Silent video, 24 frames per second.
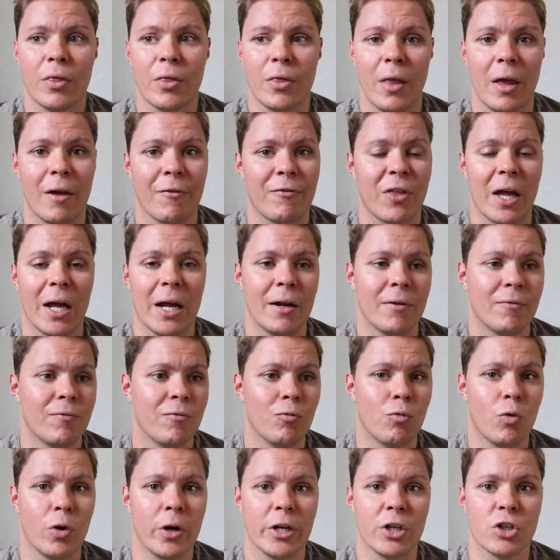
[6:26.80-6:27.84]
if they're
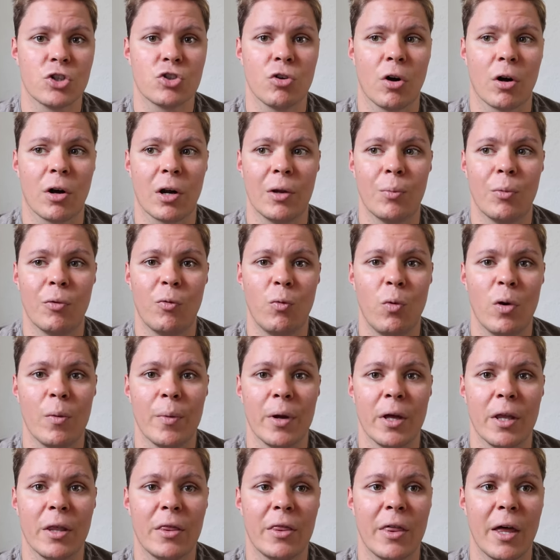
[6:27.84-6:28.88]
really struggling with
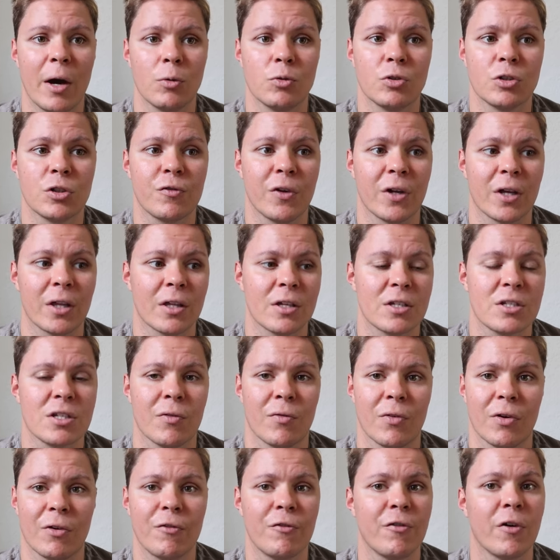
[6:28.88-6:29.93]
women, they'll just think there's
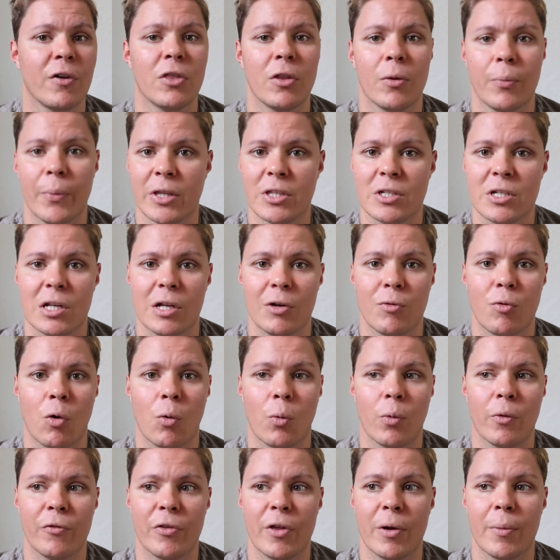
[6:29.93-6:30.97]
something fundamentally
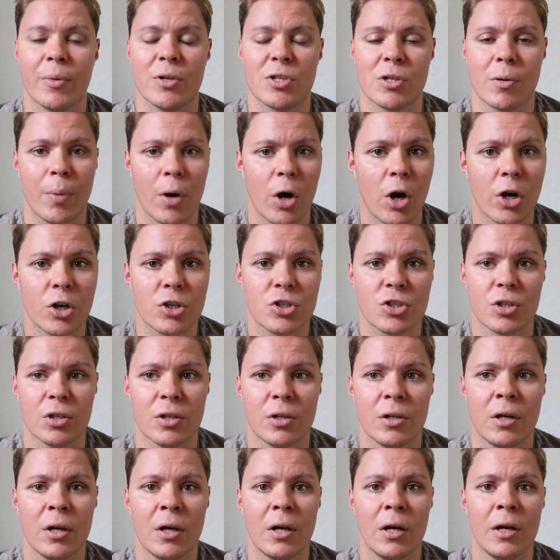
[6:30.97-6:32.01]
wrong with them as a
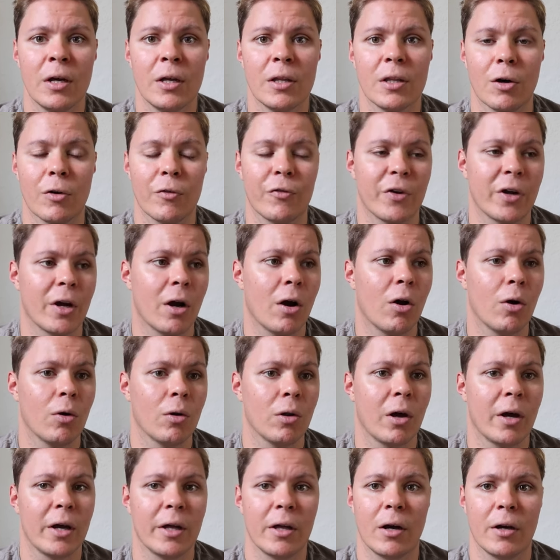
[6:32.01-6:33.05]
person. They'll think, oh,
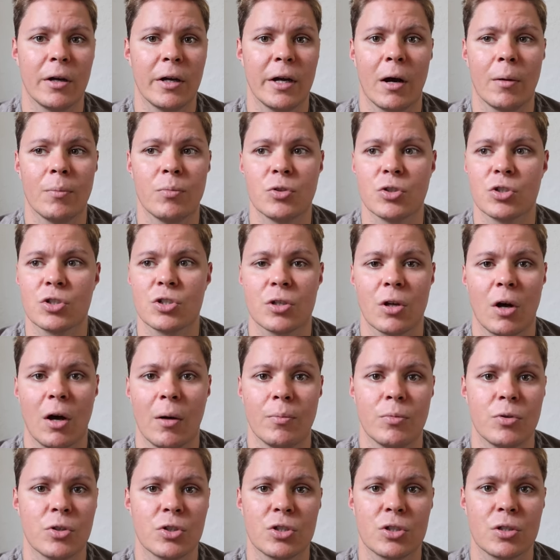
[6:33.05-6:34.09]
like I, oh, I'm just,
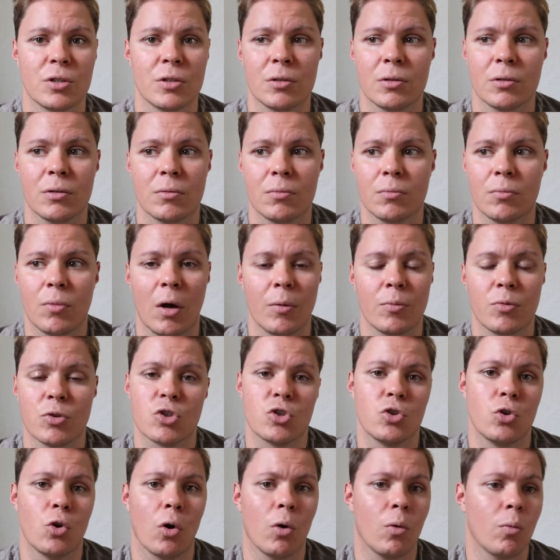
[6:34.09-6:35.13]
I'm just, I'm
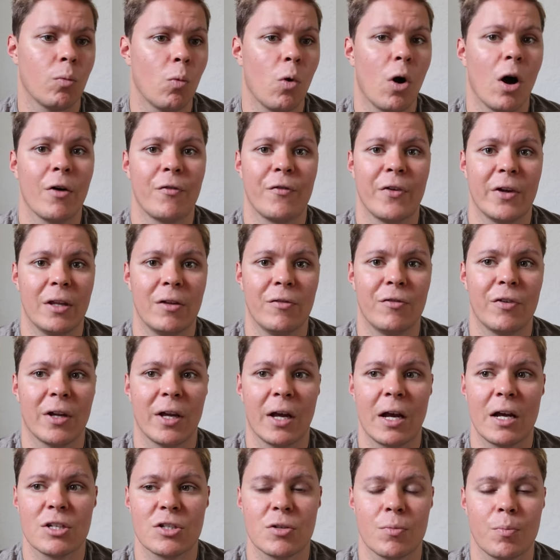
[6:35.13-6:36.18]
just not worth
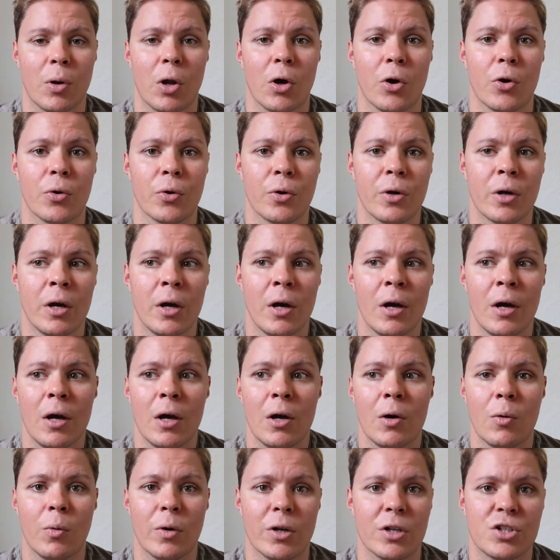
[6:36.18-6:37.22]
anything as a bloke,
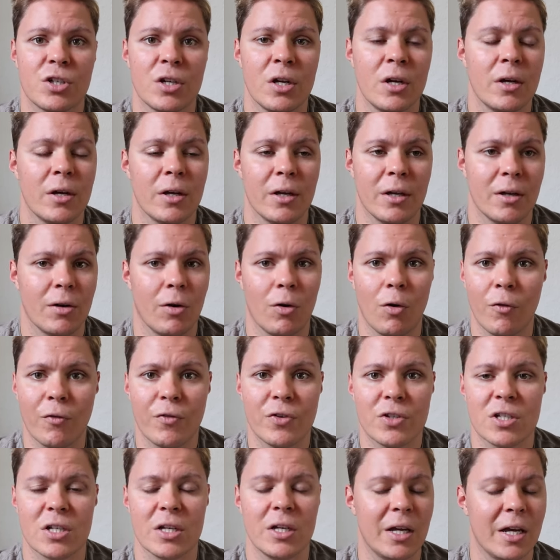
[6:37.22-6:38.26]
which
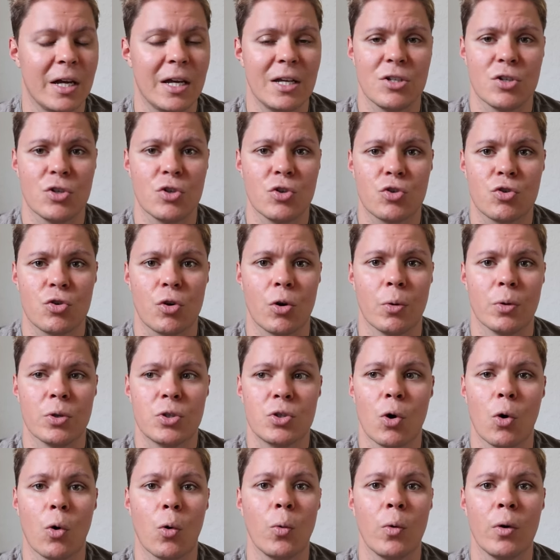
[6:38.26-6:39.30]
obviously isn't true
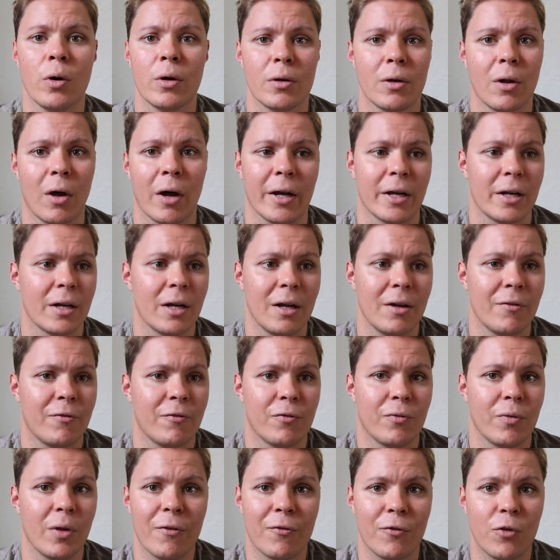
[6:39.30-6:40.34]
at all. Like if
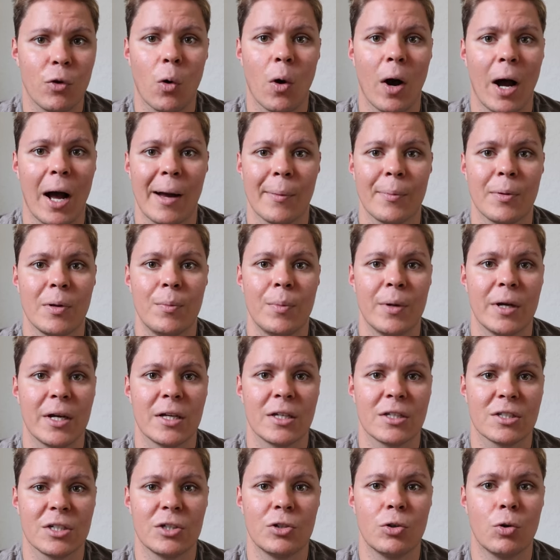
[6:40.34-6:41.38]
if you're happy
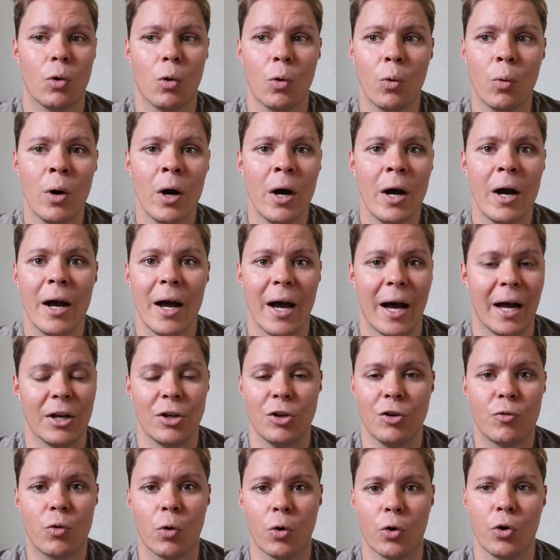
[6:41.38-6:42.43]
being single
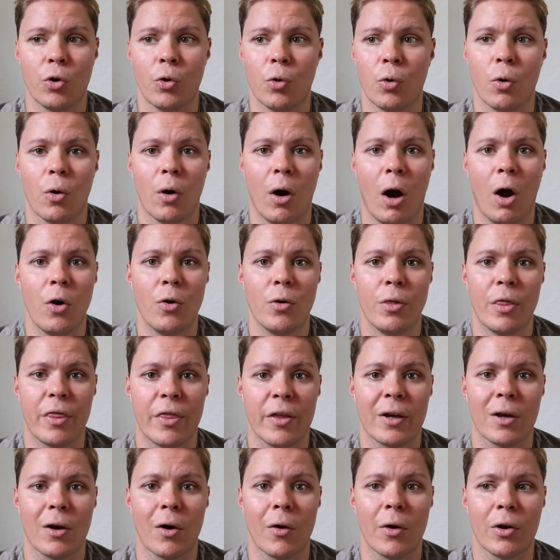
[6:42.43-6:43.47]
and you've got your own
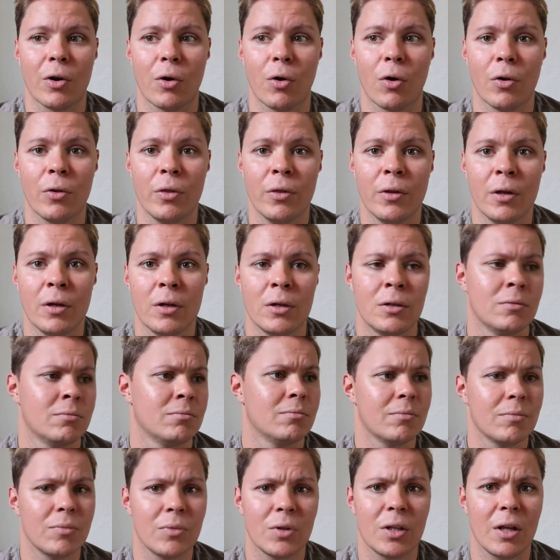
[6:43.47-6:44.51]
thing going on,
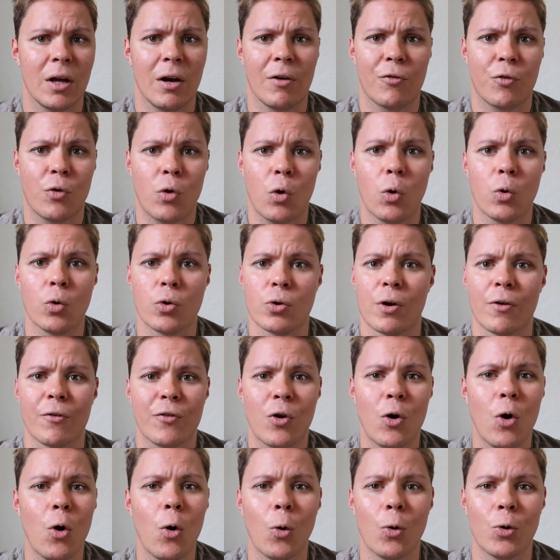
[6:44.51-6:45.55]
of course,
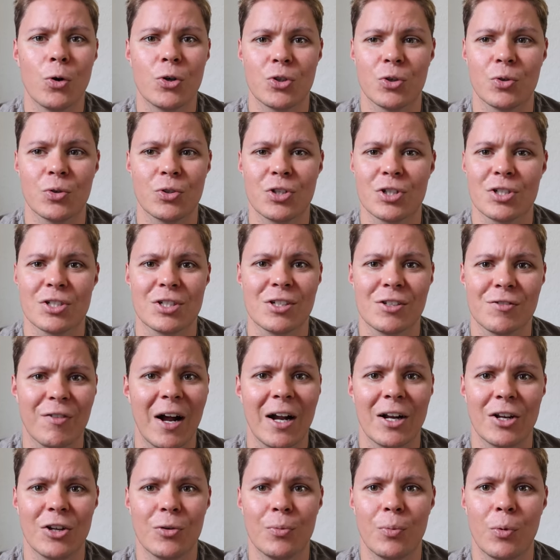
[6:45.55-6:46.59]
of course, you're just as
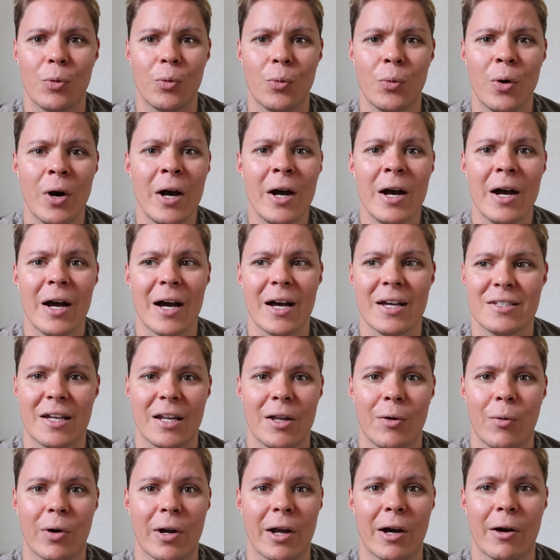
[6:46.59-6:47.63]
valuable as
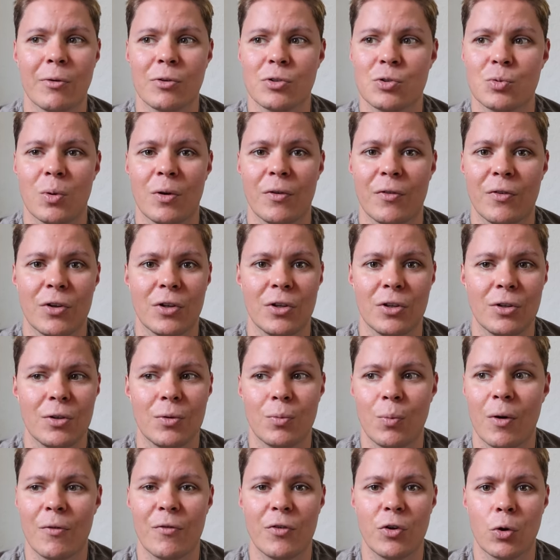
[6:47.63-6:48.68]
anyone else, whether
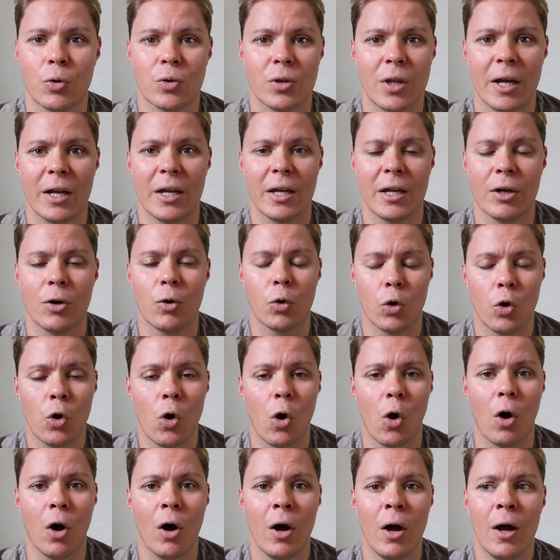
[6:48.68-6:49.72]
whether you're dating or
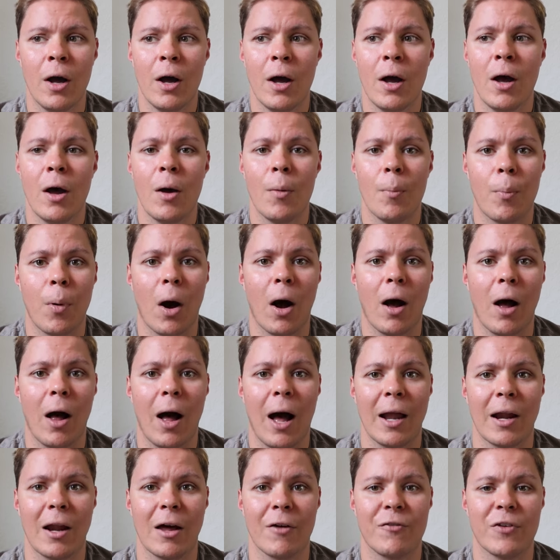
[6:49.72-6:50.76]
not. But
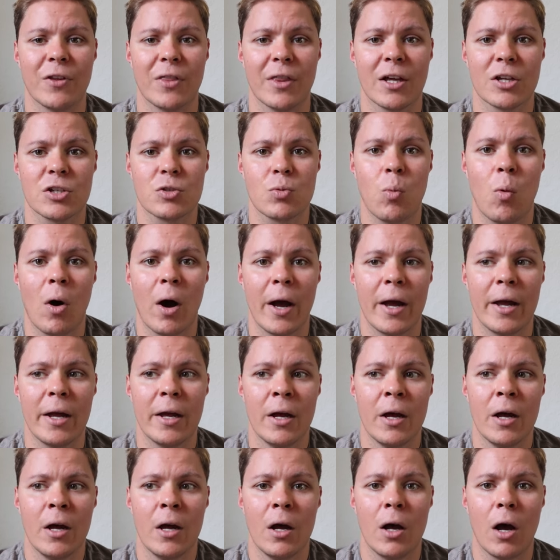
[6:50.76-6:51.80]
and I think that's
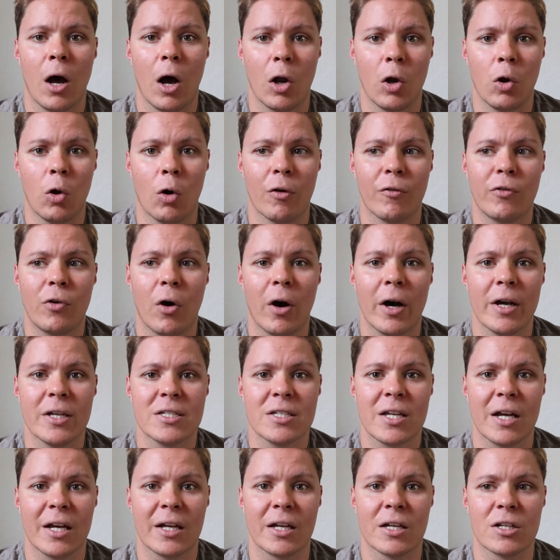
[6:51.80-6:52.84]
why a lot of
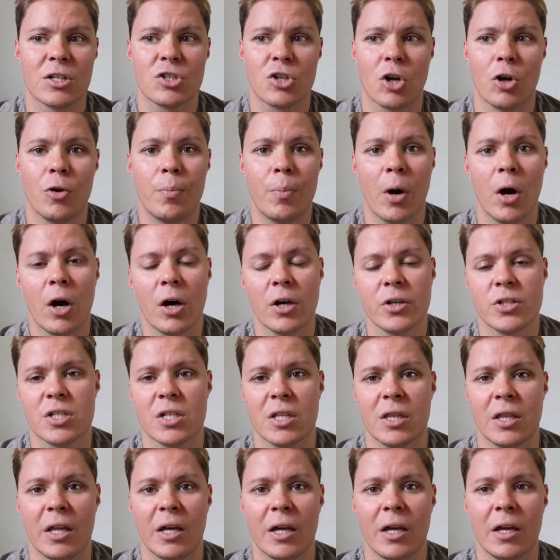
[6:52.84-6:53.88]
guys take it so
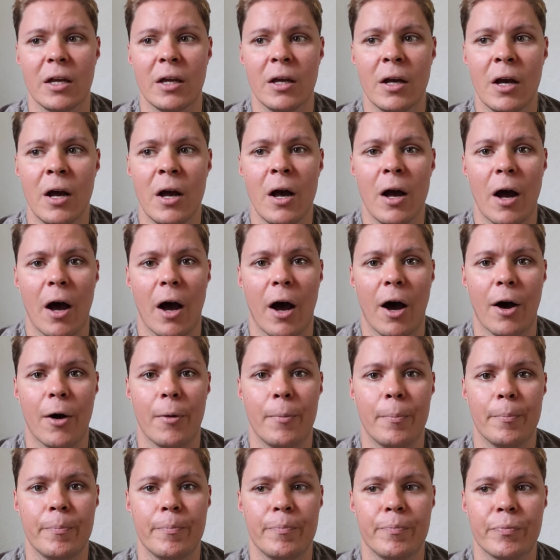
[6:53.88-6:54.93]
personally.
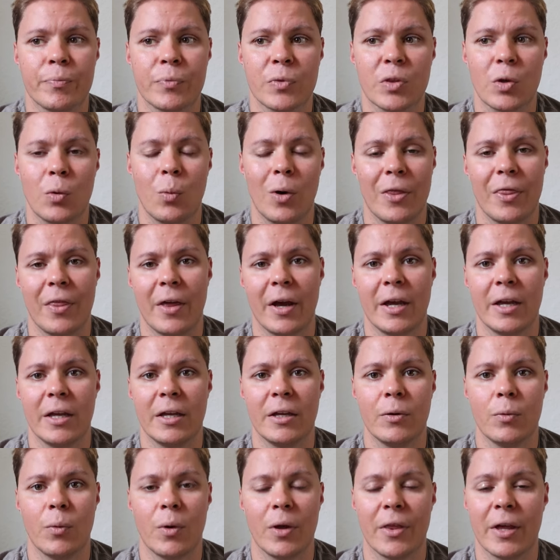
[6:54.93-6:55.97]
Um, when
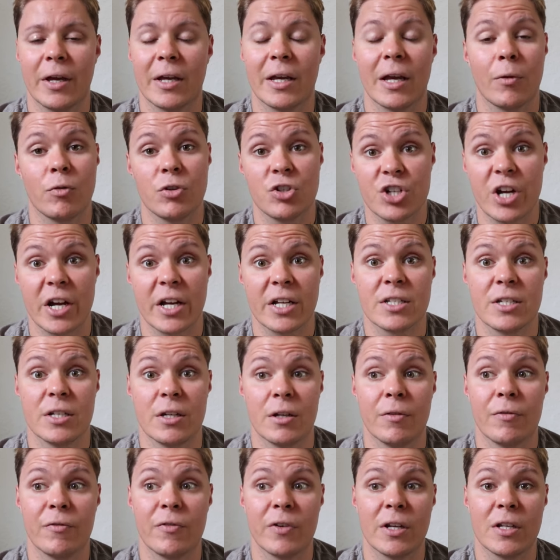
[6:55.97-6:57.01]
they when they get rejected
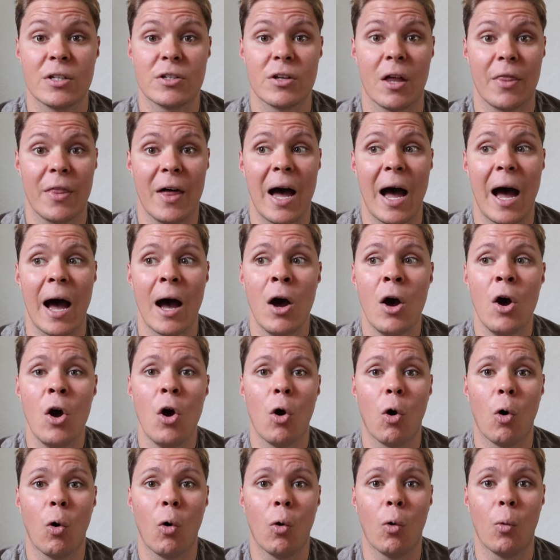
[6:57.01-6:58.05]
and things like that
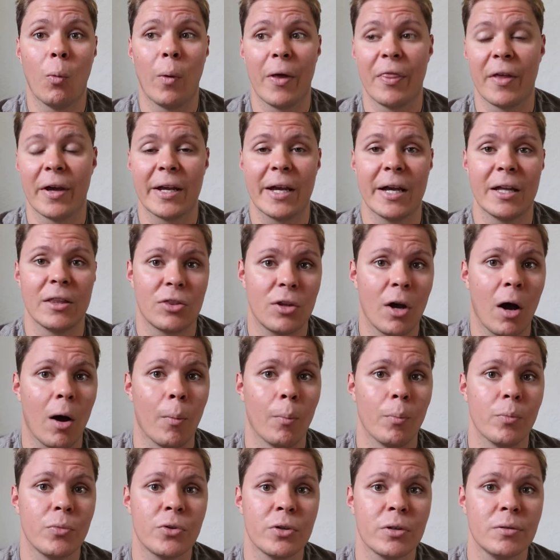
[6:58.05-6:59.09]
or when they get
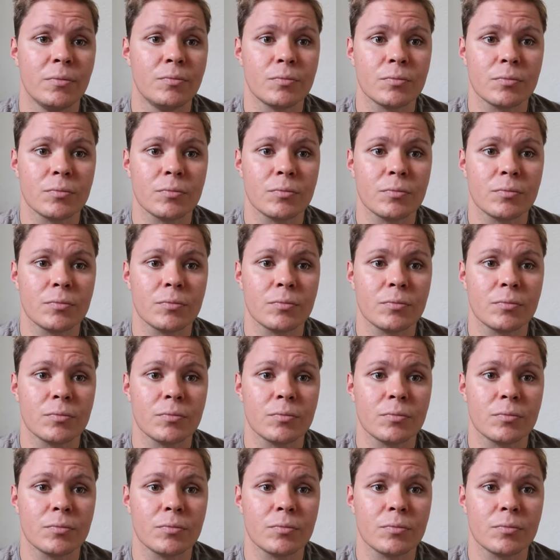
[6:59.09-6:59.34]
dumped